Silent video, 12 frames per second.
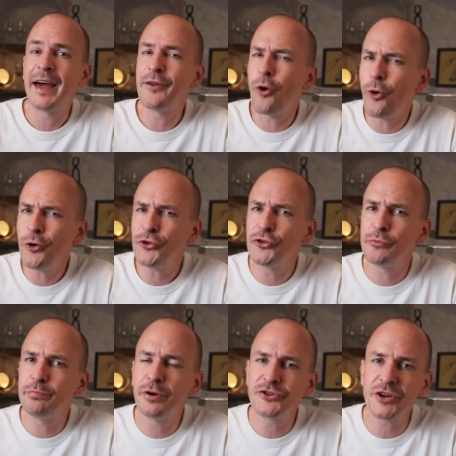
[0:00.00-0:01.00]
and also
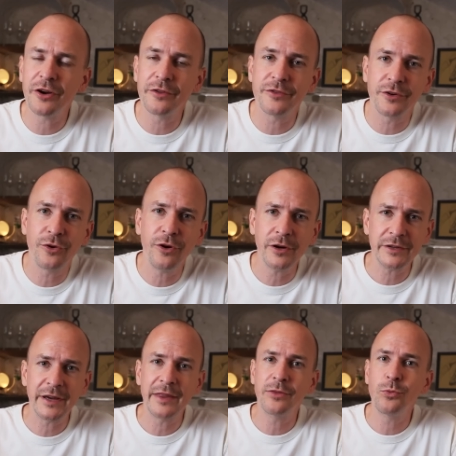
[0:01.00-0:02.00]
push out the
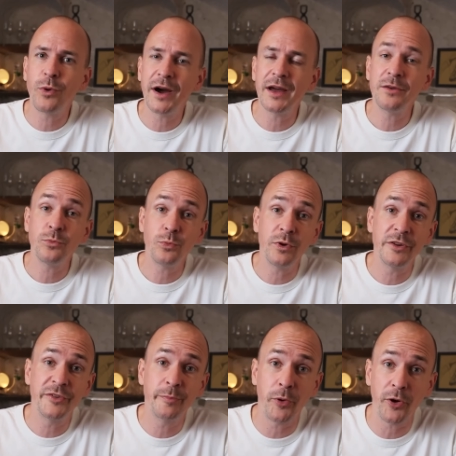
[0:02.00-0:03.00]
cork and the wine will
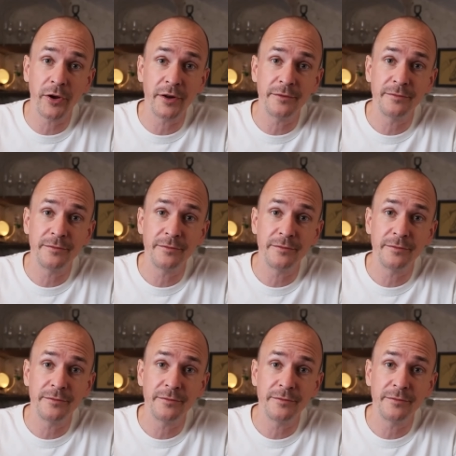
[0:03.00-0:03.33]
spoil.